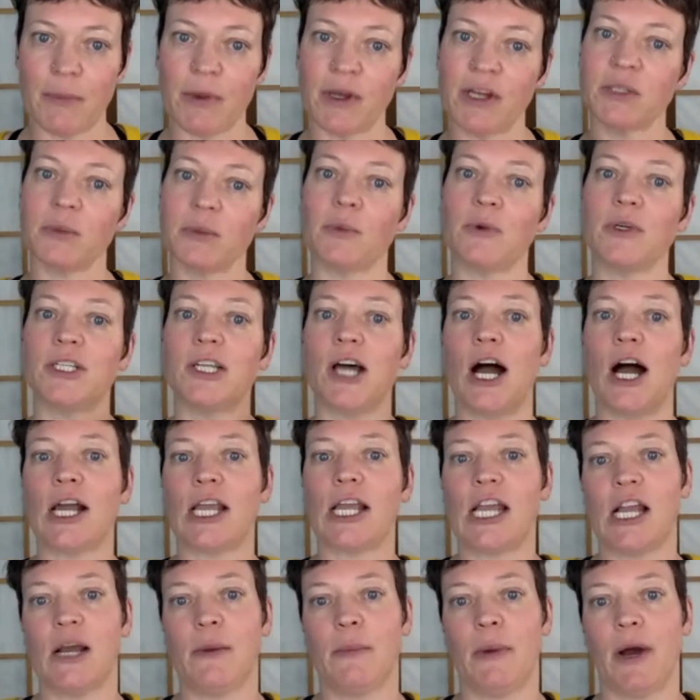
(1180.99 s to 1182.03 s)
Because when we're
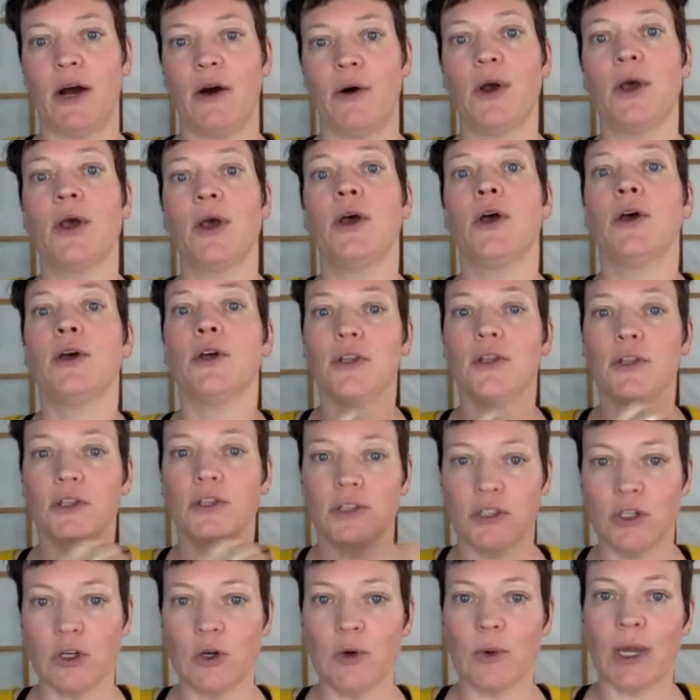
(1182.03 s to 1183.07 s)
talking about
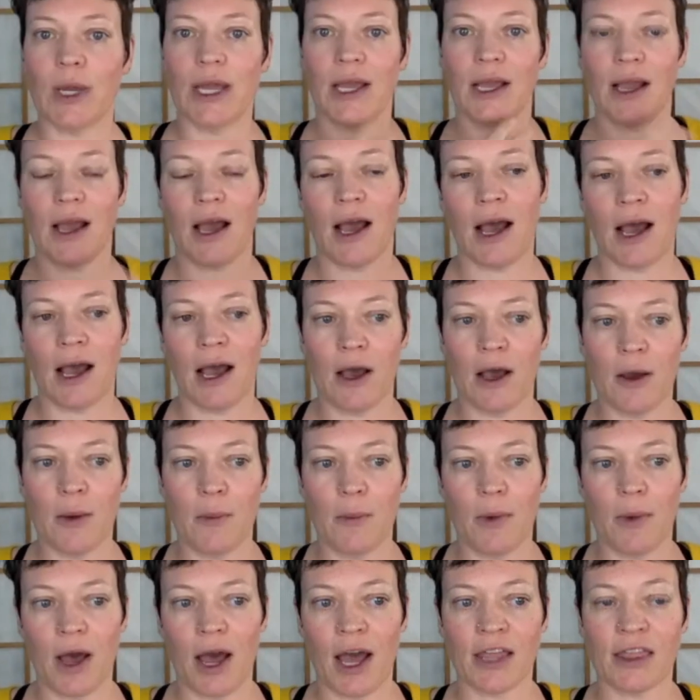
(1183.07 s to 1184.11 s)
doing,
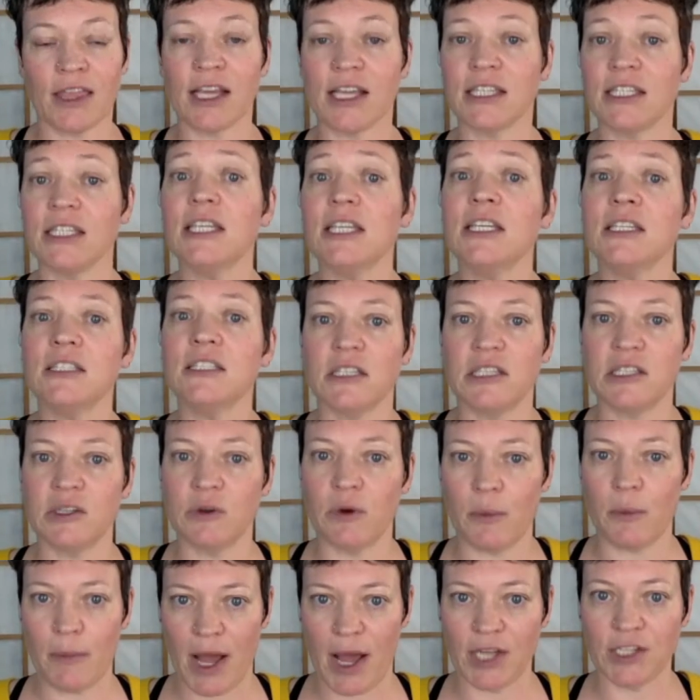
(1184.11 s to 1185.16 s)
um, I think it's easy to
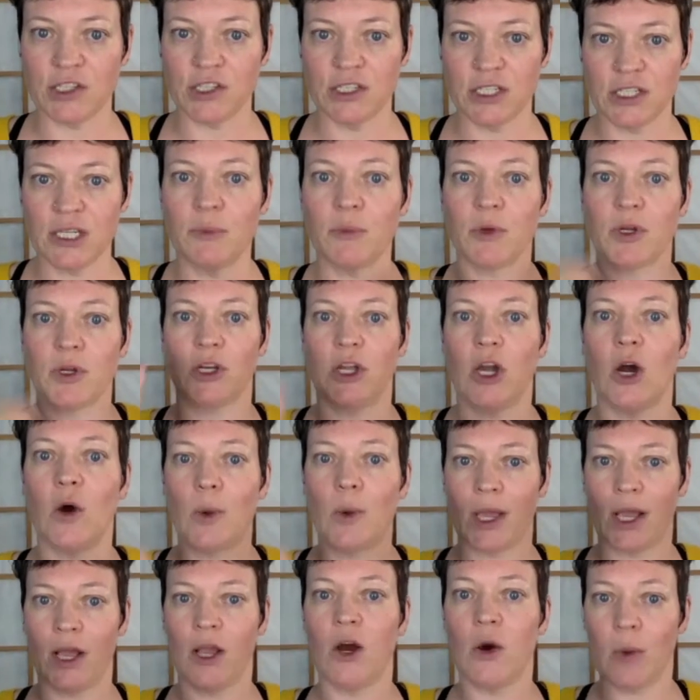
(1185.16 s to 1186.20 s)
imagine someone
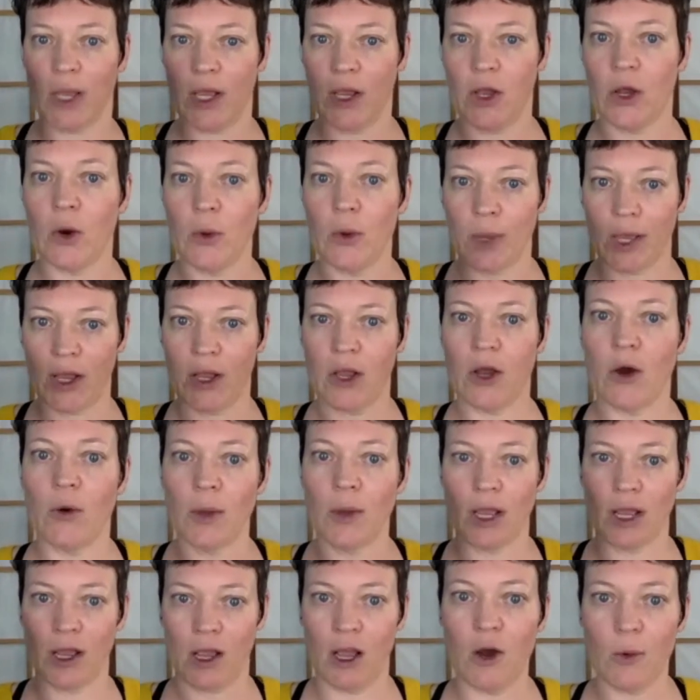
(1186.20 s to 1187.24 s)
going, going, going,
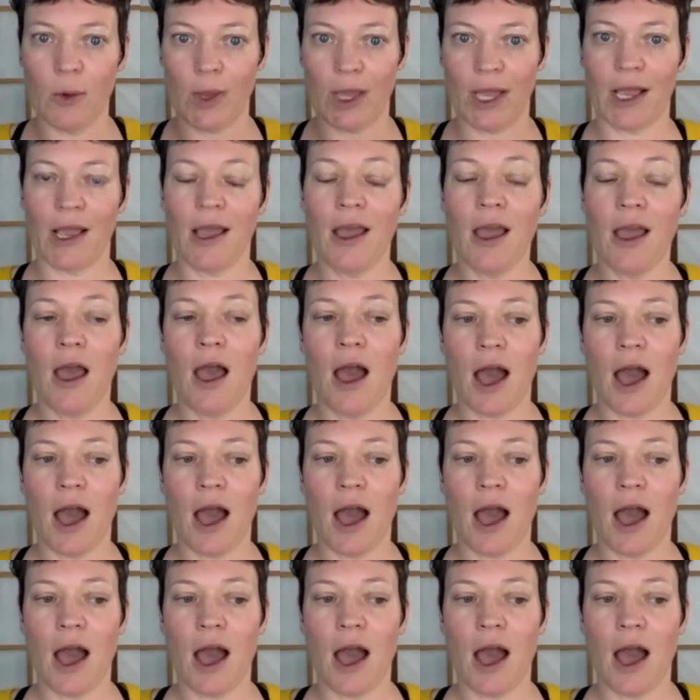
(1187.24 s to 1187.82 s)
going, going.